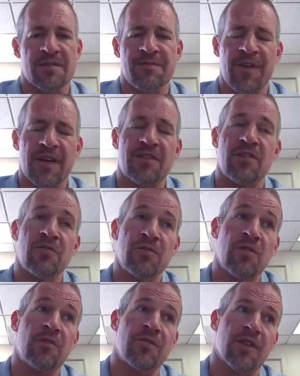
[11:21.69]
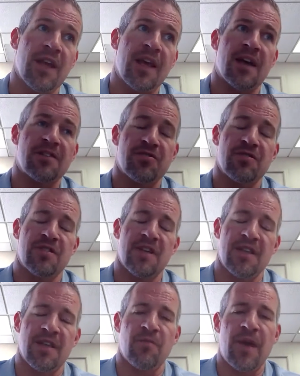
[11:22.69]
In fact, the only overlay I should
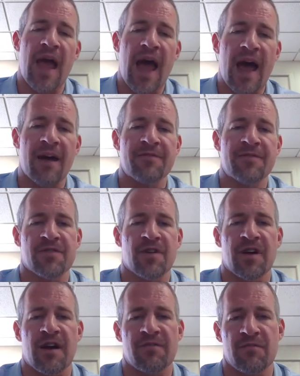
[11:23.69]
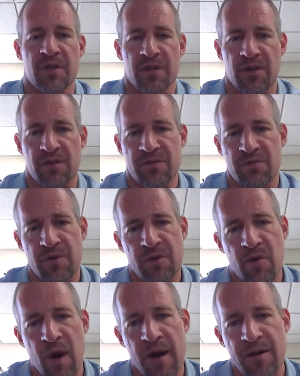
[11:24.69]
say that we have is on government loans. We
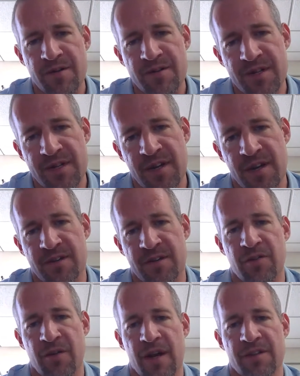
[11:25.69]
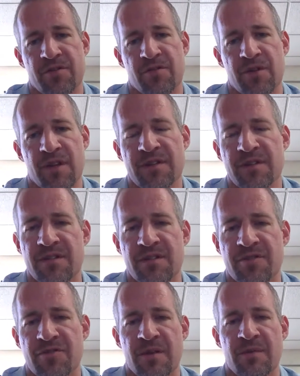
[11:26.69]
require 600 credit score unless it's a
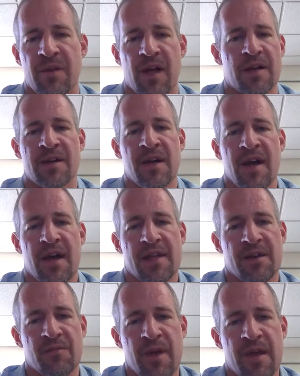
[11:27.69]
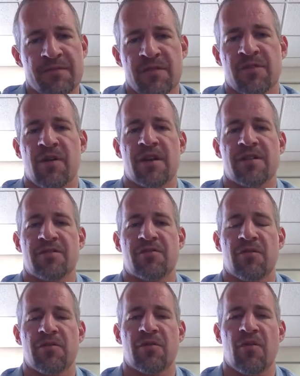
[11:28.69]
streamline, and then we have no credit
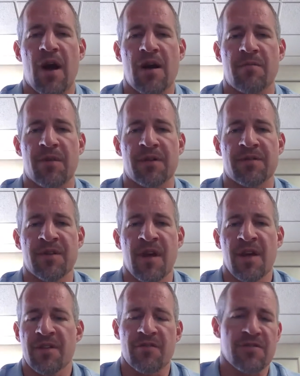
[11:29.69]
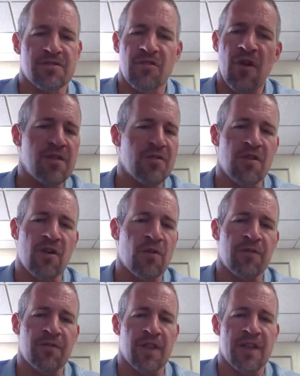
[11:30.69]
score requirements. There is no other
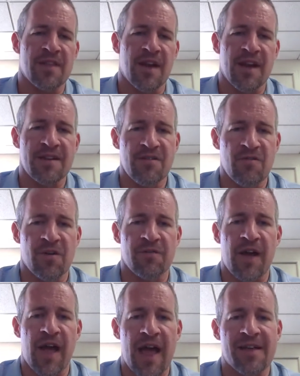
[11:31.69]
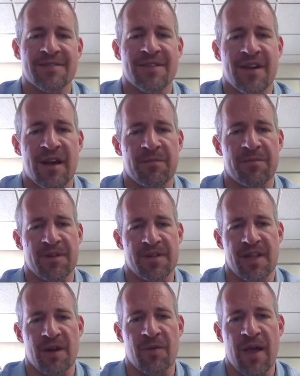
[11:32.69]
overlay that I know of as a company
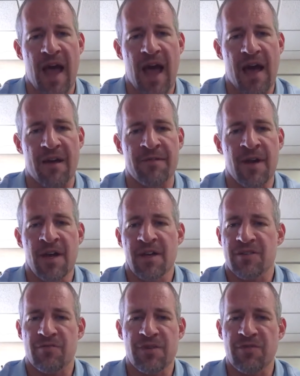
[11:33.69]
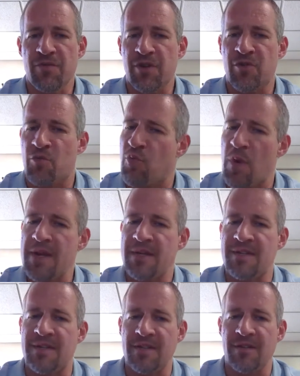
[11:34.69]
that we have. So we do a
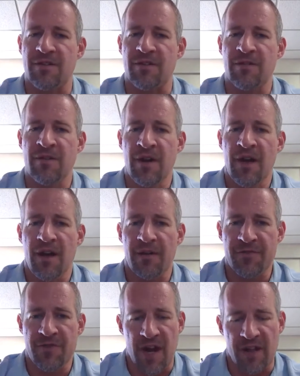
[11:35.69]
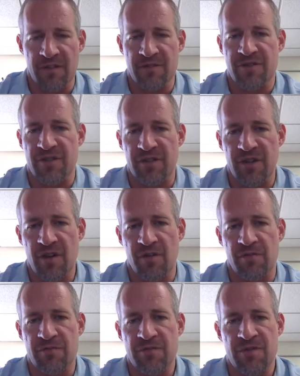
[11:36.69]
great deal of challenging
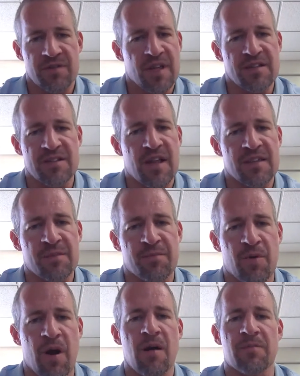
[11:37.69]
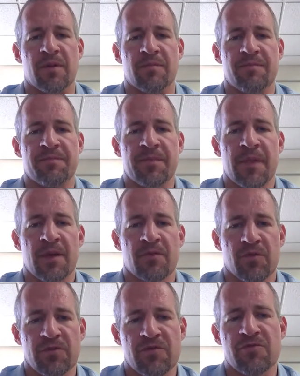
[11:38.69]
loans. That's not the problem.
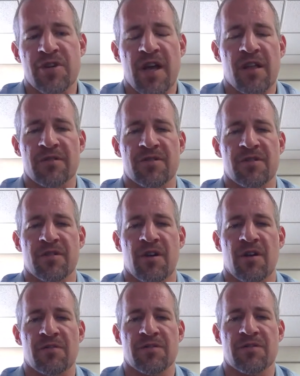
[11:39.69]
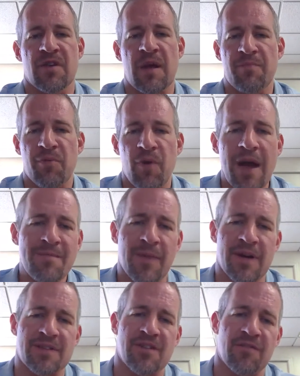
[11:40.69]
We'll do challenging loans. I pride
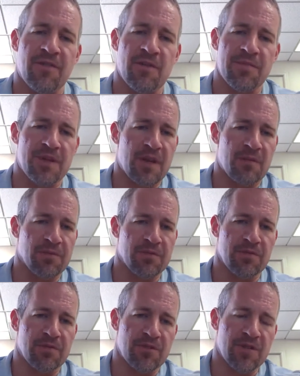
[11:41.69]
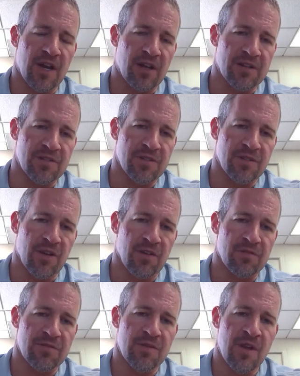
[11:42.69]
myself on being able to do challenging
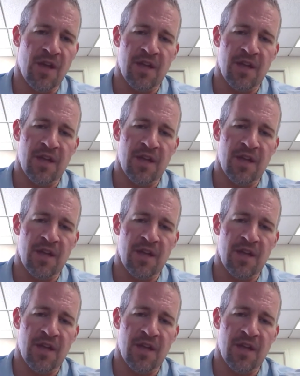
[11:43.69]
loans.